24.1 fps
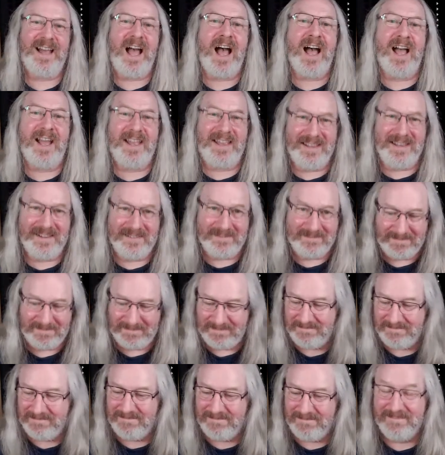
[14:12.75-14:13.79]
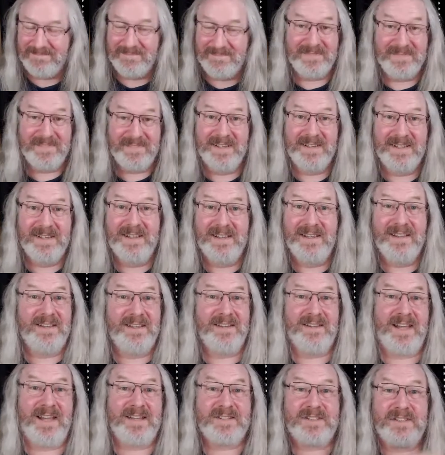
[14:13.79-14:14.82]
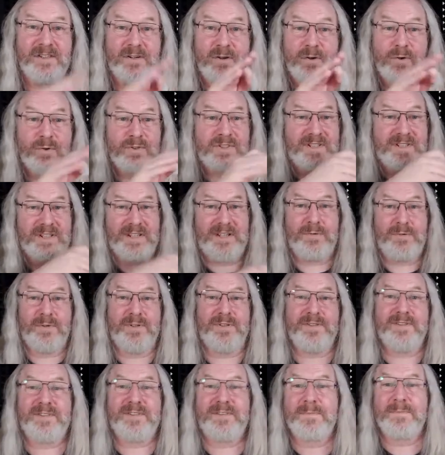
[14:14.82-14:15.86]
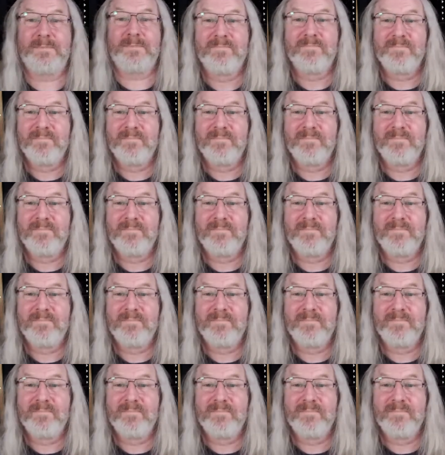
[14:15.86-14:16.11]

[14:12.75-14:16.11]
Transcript: A. That's the chord sequence.